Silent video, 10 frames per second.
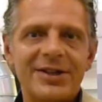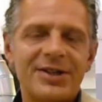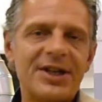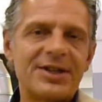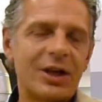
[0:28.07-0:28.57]

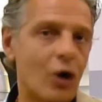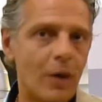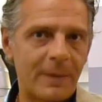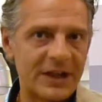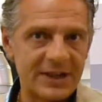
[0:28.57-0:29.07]
since the
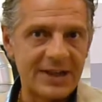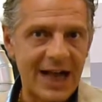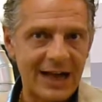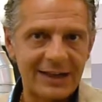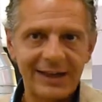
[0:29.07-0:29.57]
company
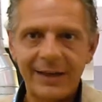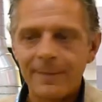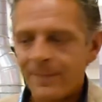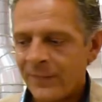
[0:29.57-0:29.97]
started.